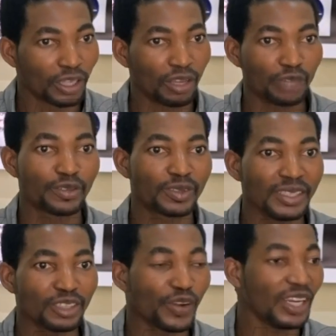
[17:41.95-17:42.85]
Because we've
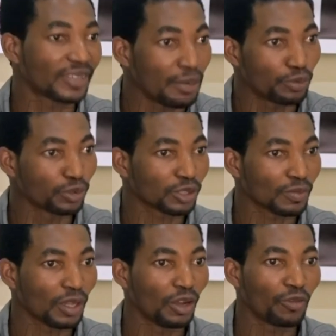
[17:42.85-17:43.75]
seen different examples
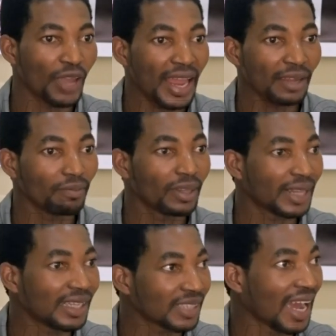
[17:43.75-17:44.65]
where
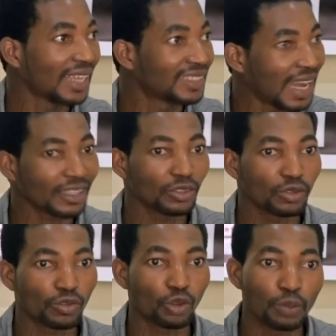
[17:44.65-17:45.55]
lands are hijacked
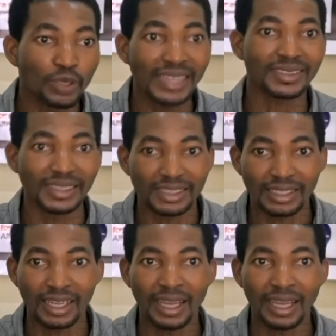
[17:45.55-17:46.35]
to build estates